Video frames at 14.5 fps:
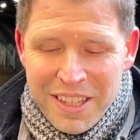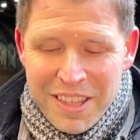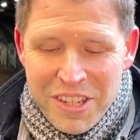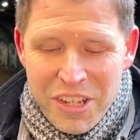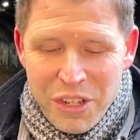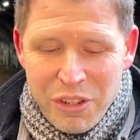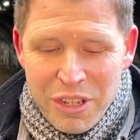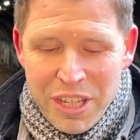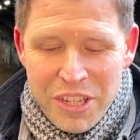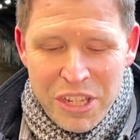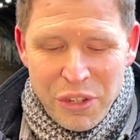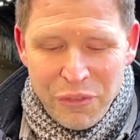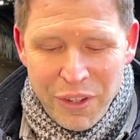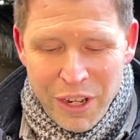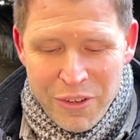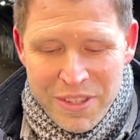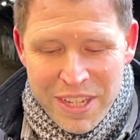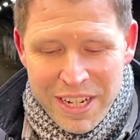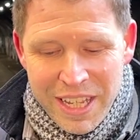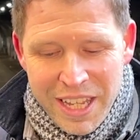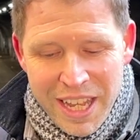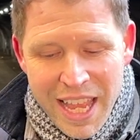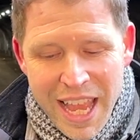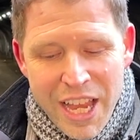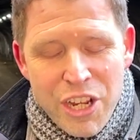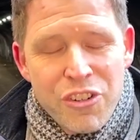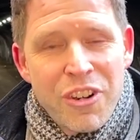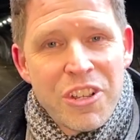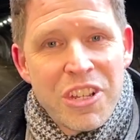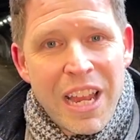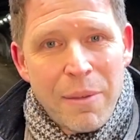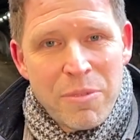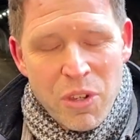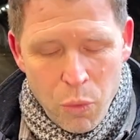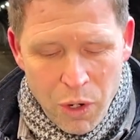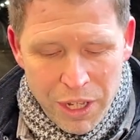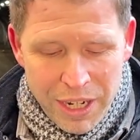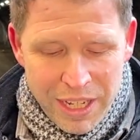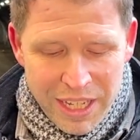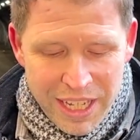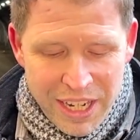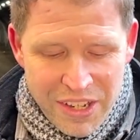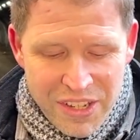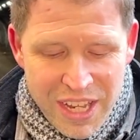This is found in Ezra chapter 1, and it